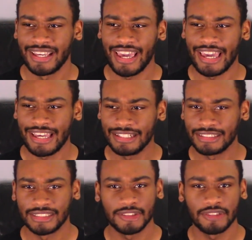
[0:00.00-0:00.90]
and
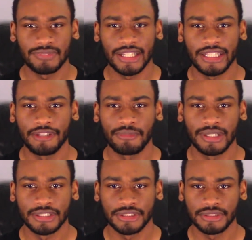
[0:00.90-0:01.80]
the stuff that he
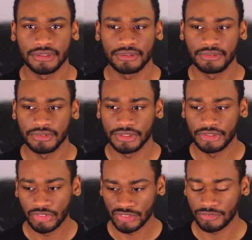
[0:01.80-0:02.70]
wanted to
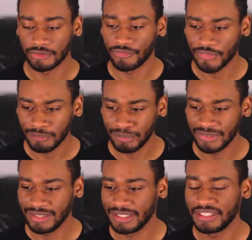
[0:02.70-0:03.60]
use for world building,